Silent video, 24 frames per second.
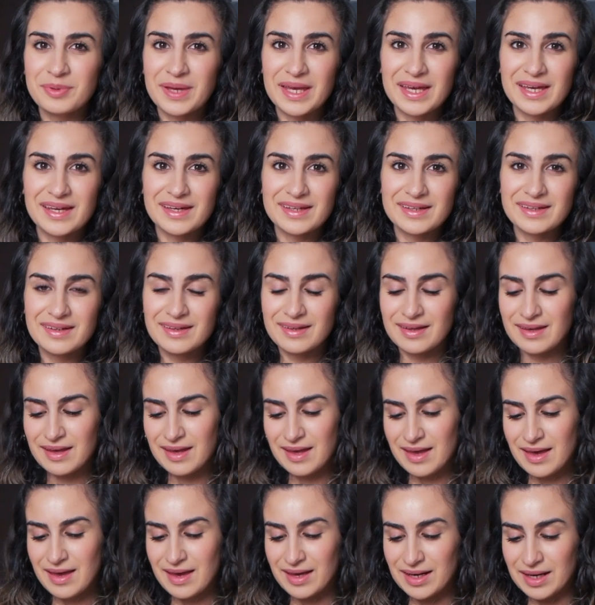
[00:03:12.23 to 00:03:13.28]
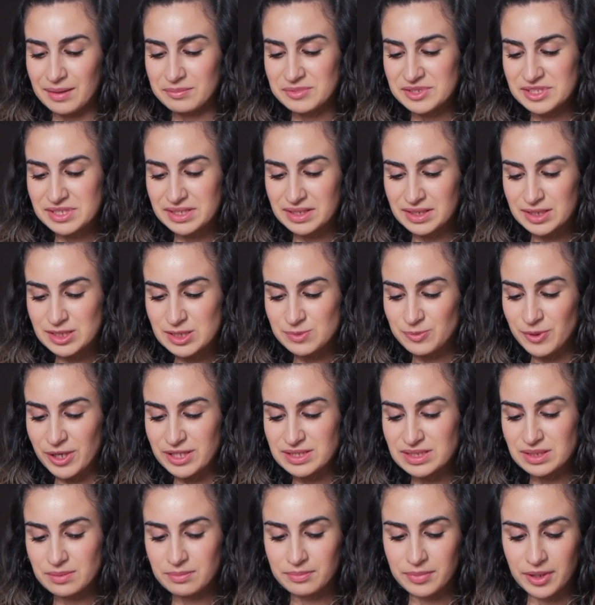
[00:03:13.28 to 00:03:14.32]
loaf pan and I'm just gonna
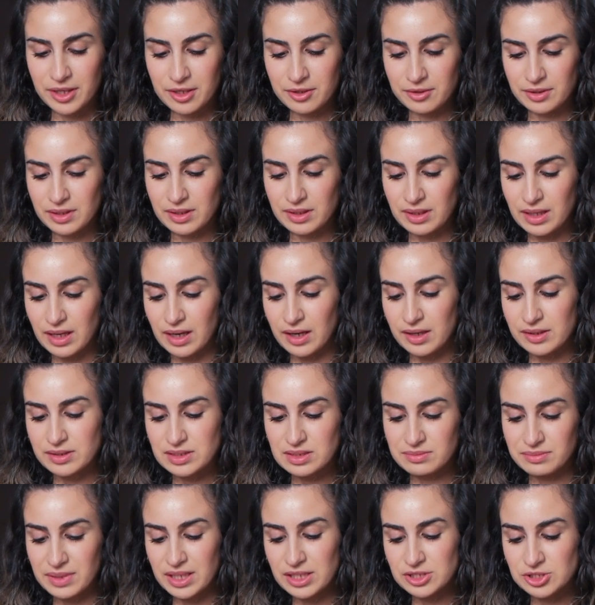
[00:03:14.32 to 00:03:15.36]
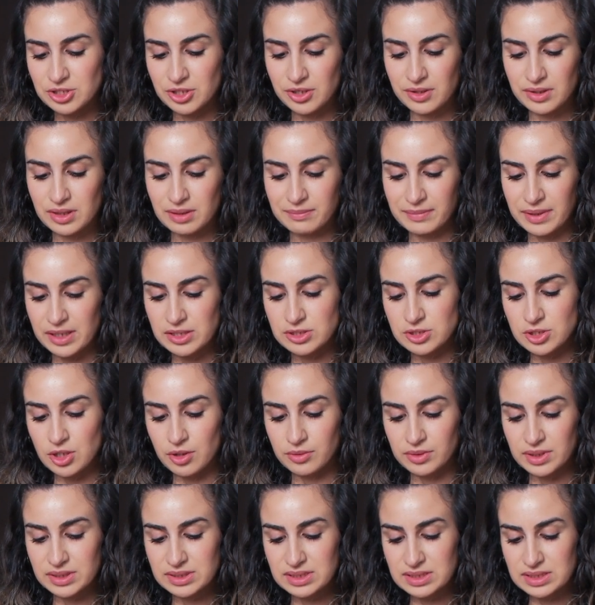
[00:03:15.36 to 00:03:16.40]
spread some butter in there to make sure that my
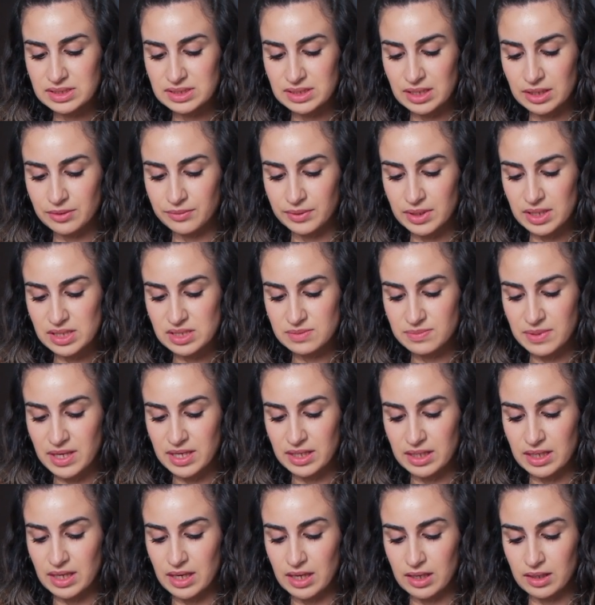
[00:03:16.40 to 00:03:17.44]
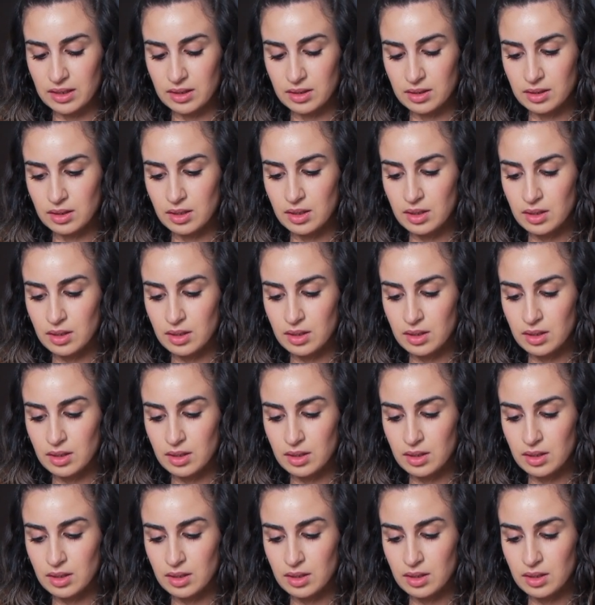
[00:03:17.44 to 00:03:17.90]
dough doesn't stick when it's baking.